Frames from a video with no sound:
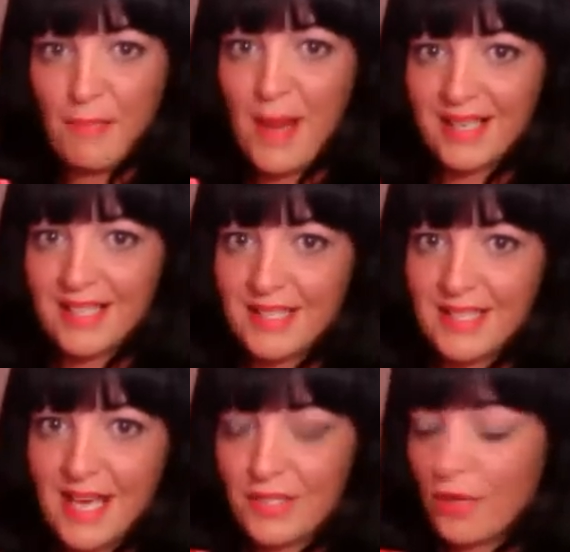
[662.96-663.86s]
bag at the
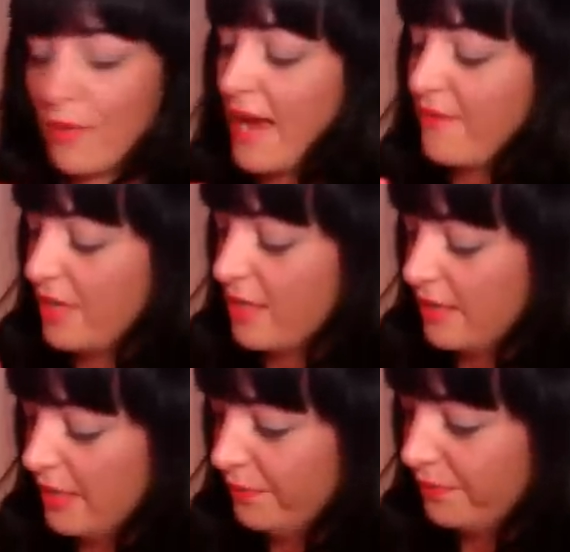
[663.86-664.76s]
side or
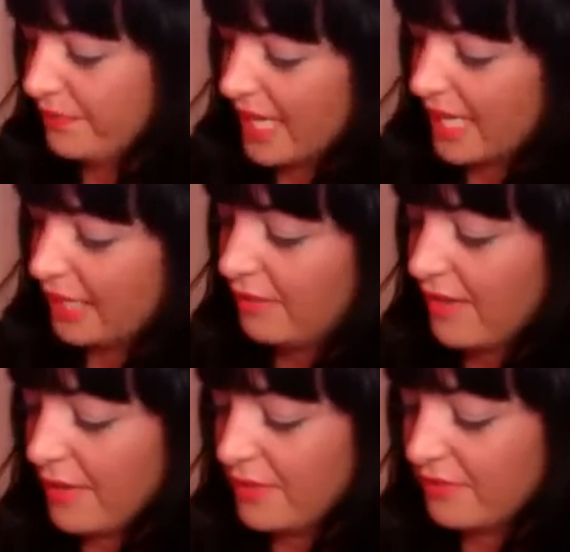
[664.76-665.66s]
whatever, I love
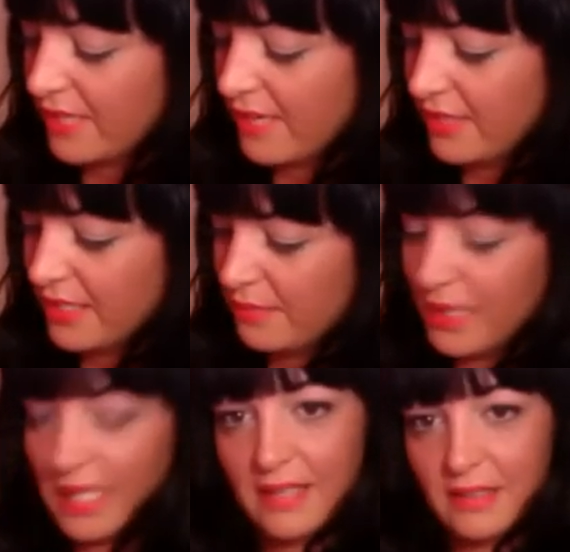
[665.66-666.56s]
how they've given them
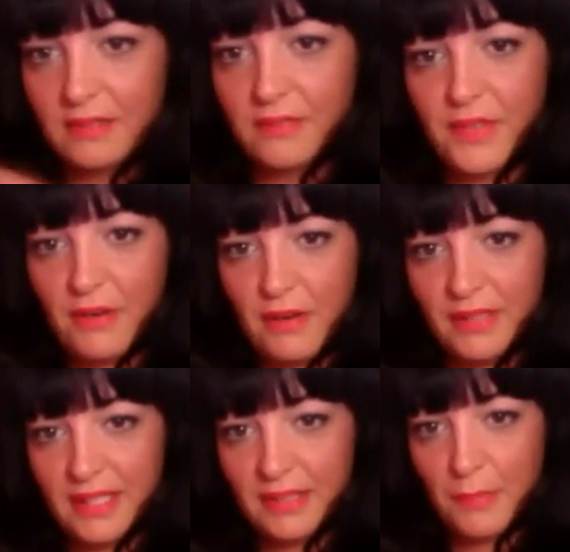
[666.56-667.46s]
their
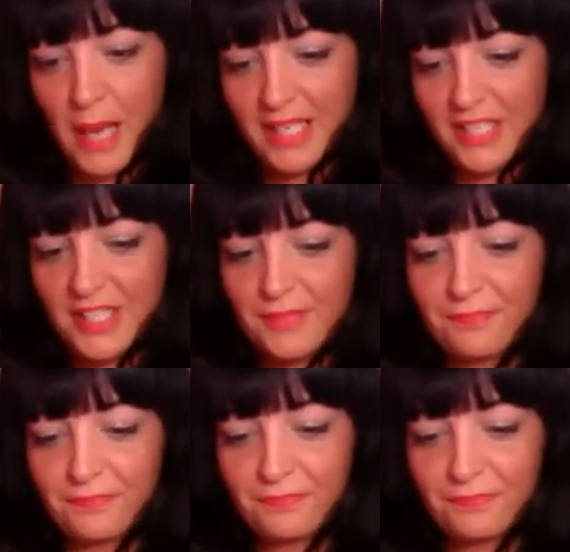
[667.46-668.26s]
own little packaging.